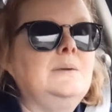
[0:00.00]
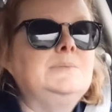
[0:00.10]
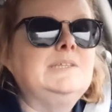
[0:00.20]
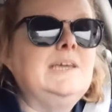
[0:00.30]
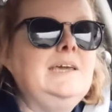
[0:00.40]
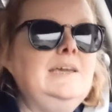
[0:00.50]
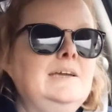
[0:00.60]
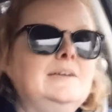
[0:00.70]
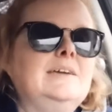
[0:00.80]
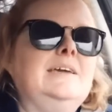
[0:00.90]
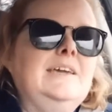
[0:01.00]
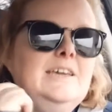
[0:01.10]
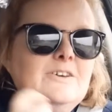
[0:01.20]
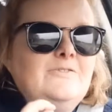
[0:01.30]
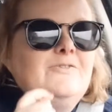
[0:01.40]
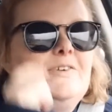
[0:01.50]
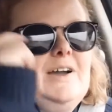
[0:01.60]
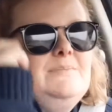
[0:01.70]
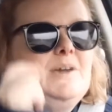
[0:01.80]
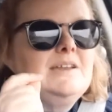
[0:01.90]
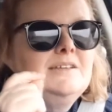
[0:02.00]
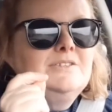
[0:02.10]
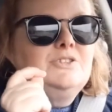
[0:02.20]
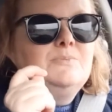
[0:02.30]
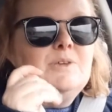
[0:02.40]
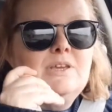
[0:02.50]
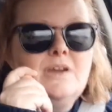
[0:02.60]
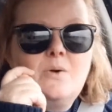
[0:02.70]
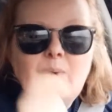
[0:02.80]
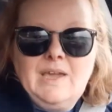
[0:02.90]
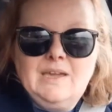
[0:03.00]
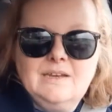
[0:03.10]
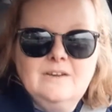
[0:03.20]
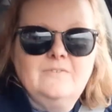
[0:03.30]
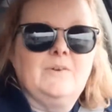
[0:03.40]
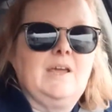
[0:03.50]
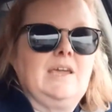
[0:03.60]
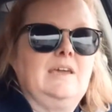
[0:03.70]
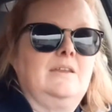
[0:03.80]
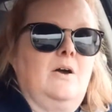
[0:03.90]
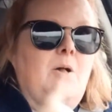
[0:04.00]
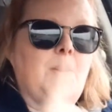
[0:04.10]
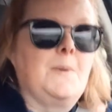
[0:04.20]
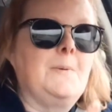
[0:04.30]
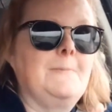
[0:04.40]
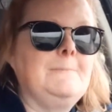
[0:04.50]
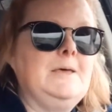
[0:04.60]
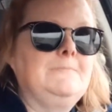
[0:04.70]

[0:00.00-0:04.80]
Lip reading: Today, if I manage to be awake enough when I get home,